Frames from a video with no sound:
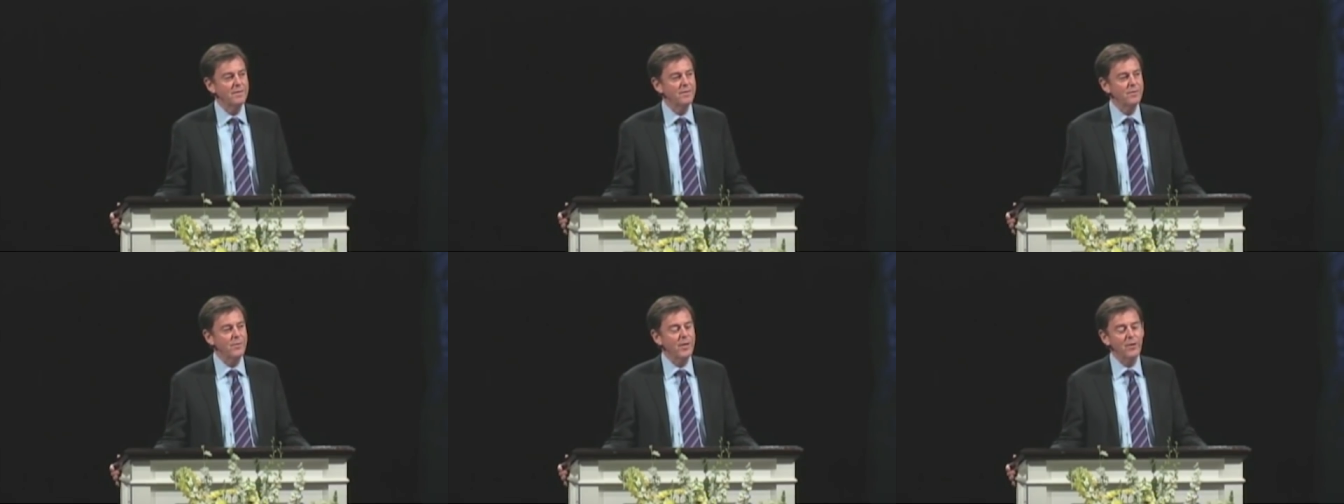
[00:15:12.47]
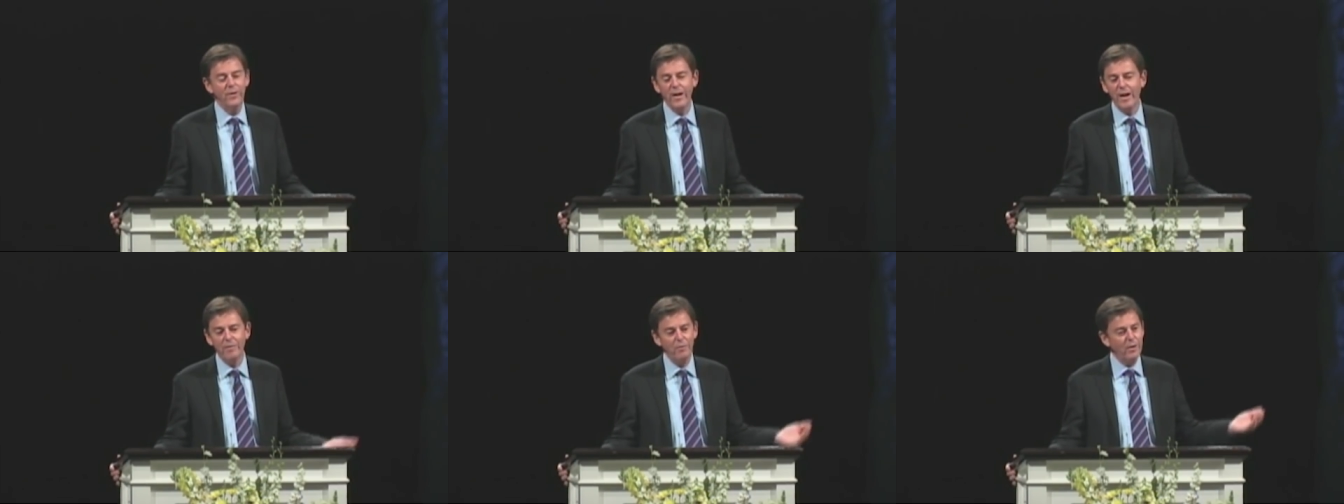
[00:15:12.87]
We
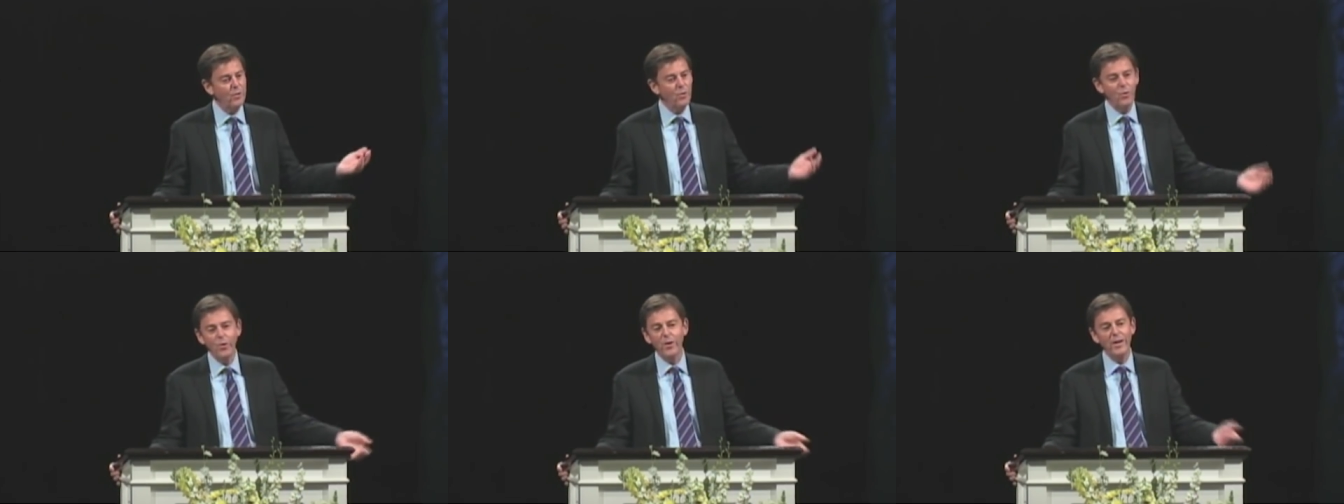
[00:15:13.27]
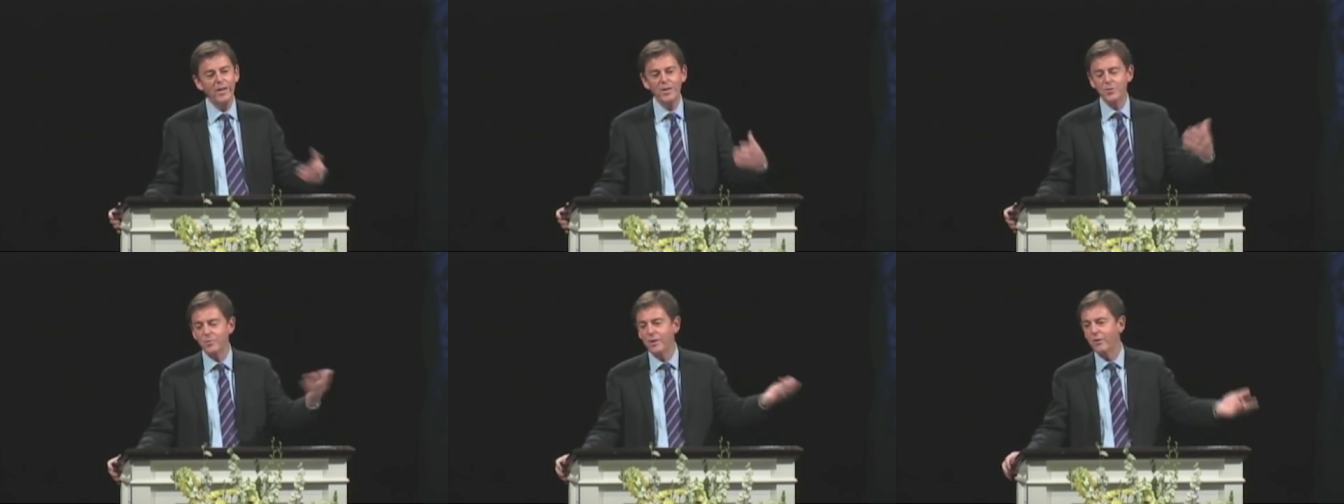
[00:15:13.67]
don't have
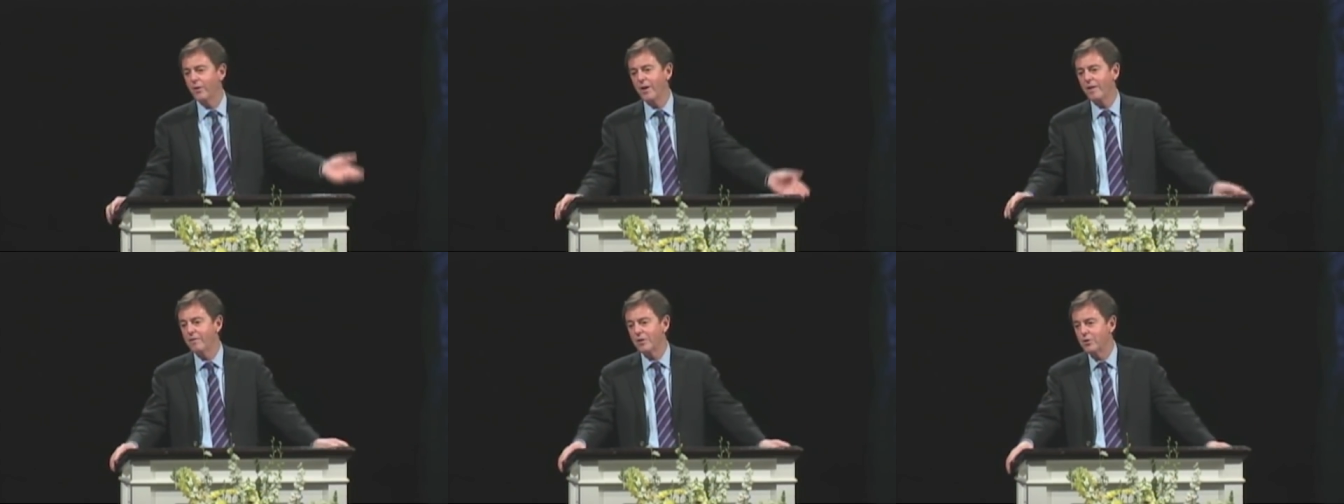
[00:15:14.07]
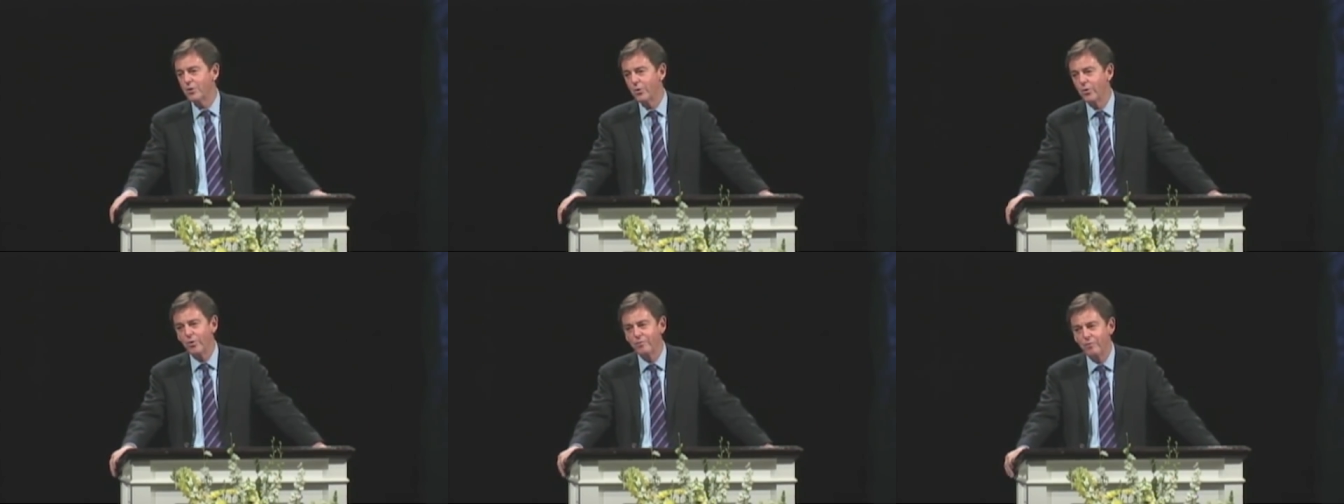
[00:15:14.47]
recordings, we don't have the
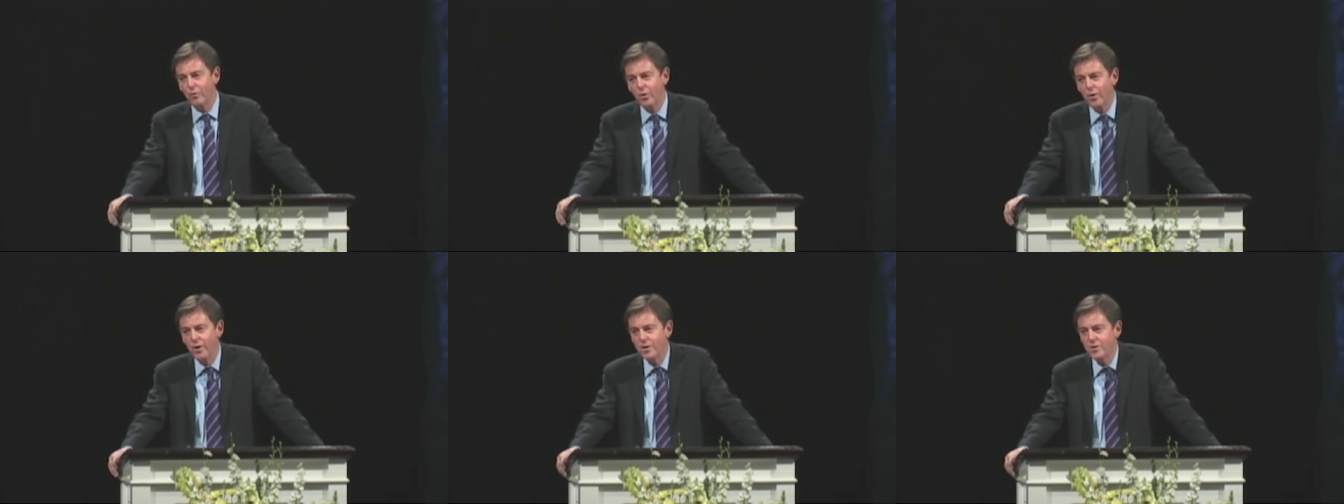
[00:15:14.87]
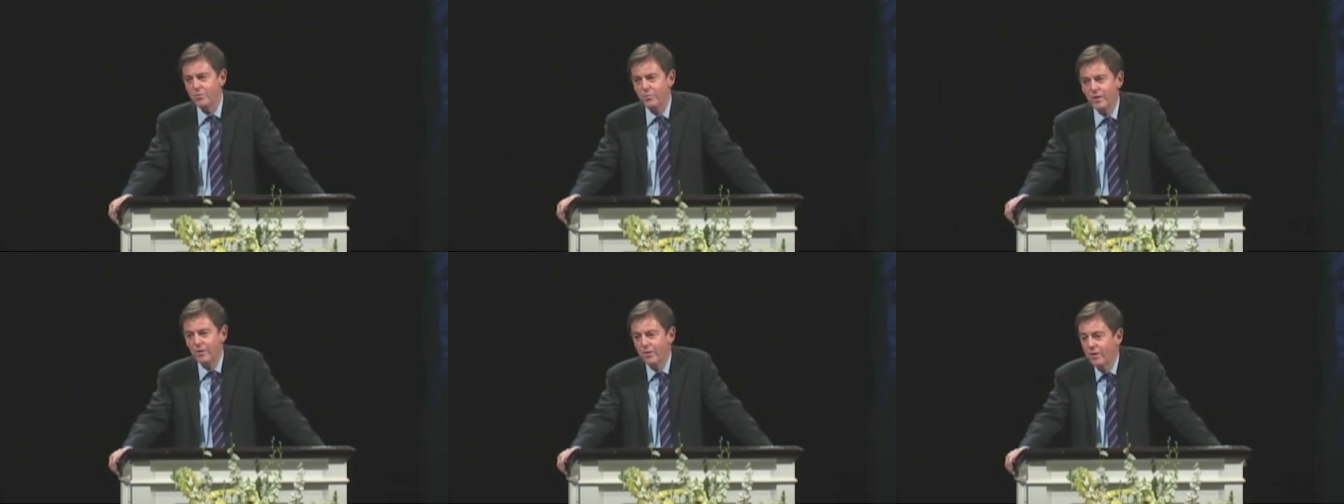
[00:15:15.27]
tone of
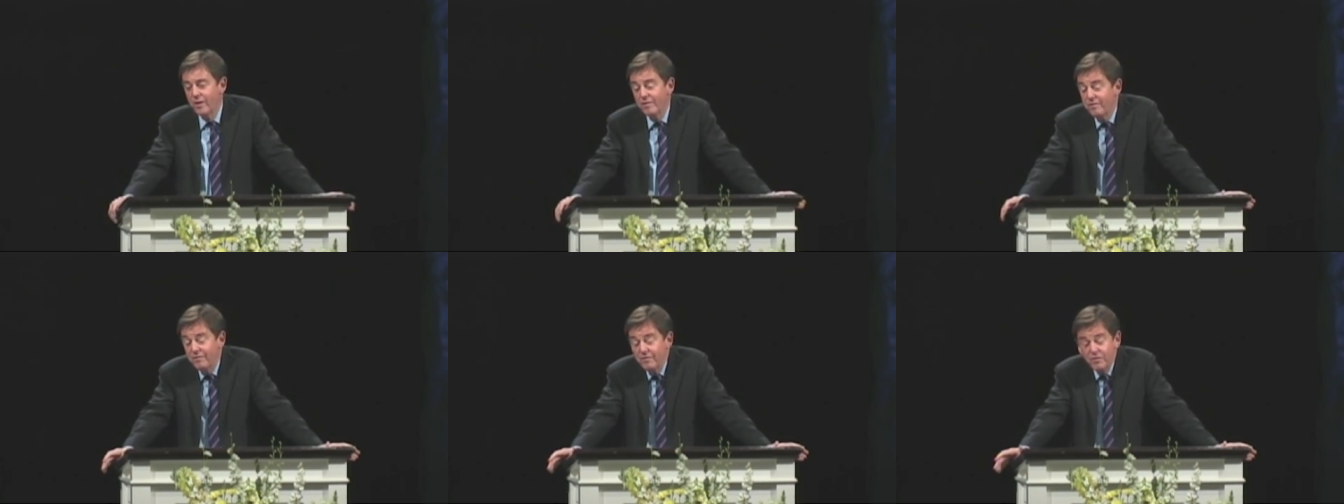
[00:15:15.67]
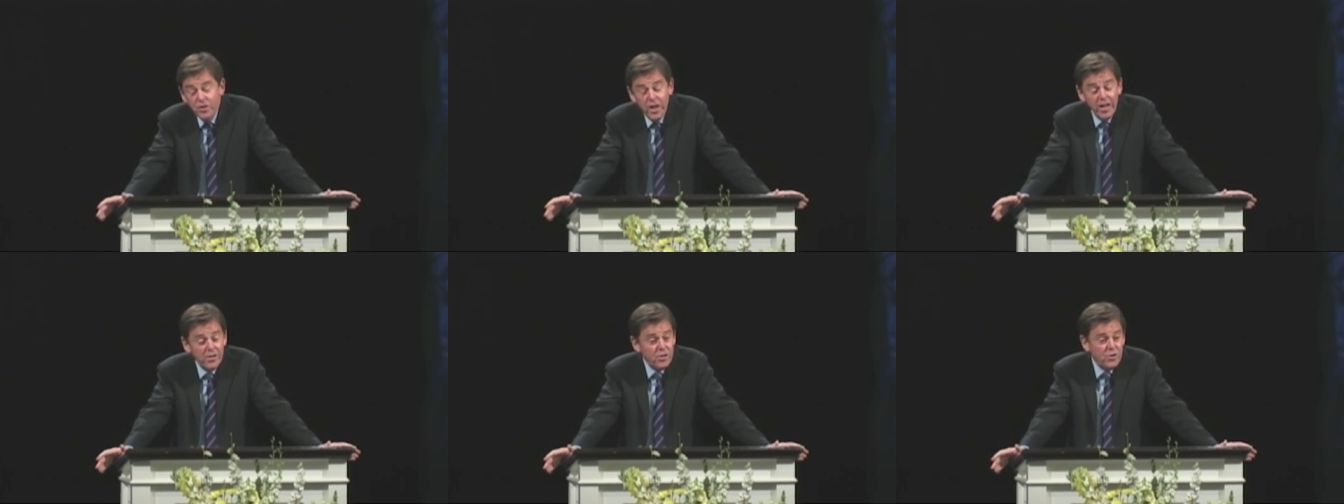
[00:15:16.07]
voice, we don't have
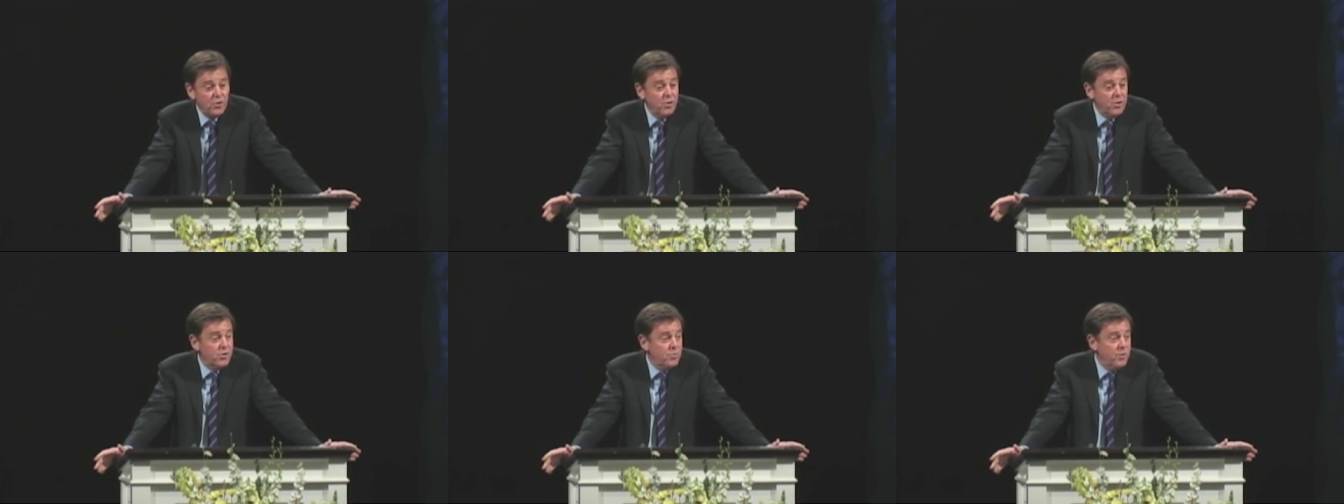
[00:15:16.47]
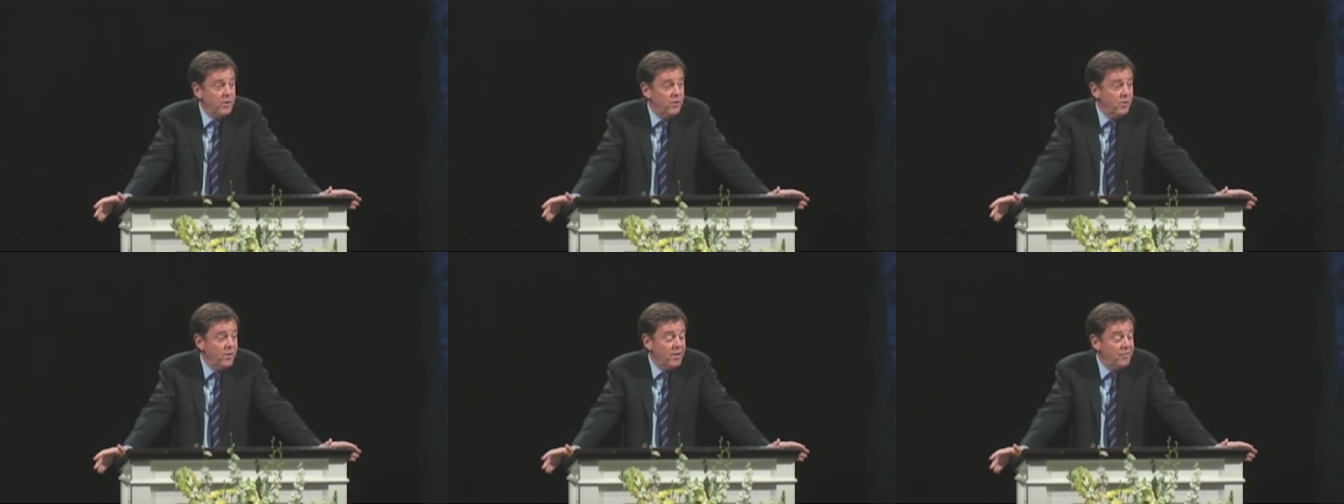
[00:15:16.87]
gestures, we
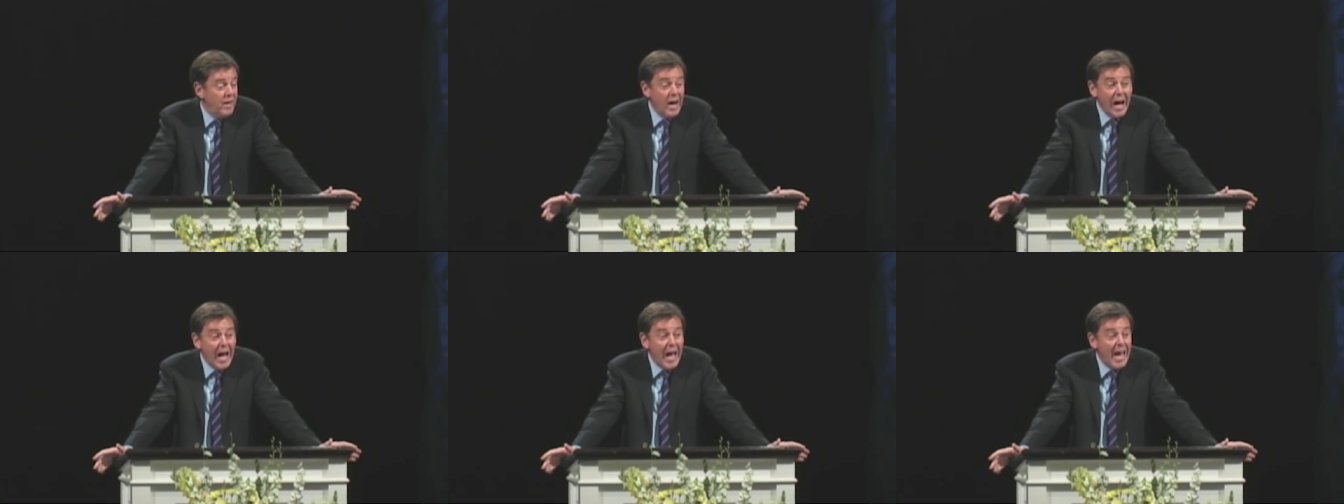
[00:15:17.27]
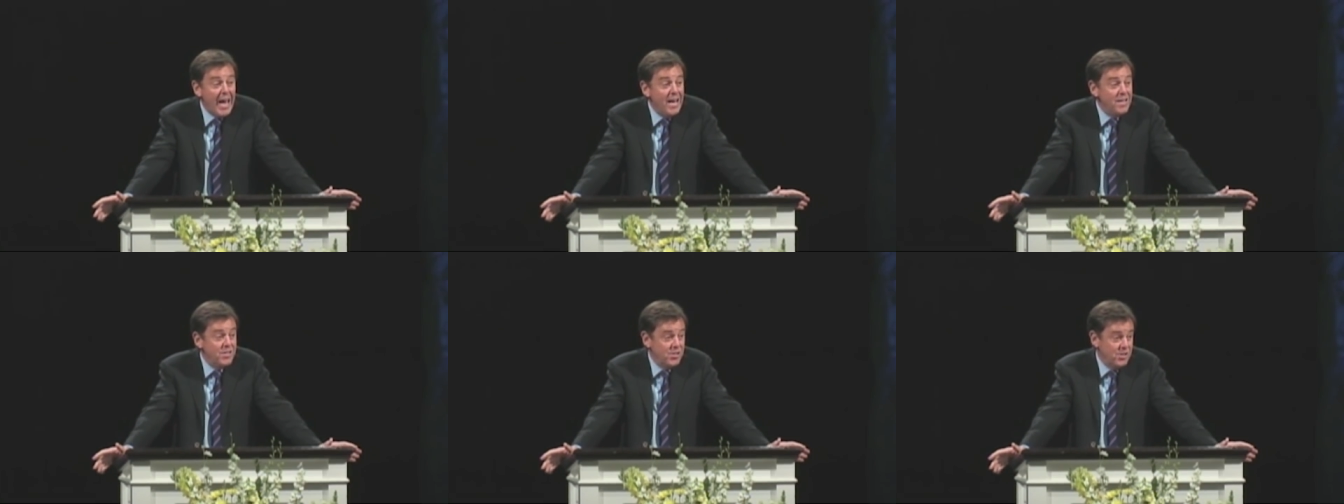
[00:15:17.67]
don't have
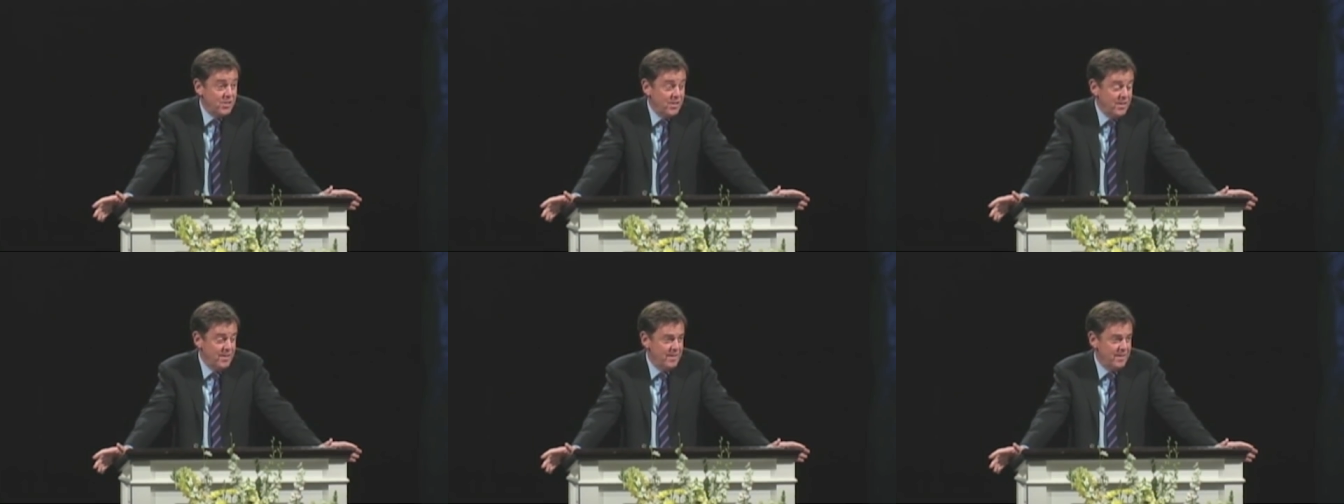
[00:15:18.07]
eyes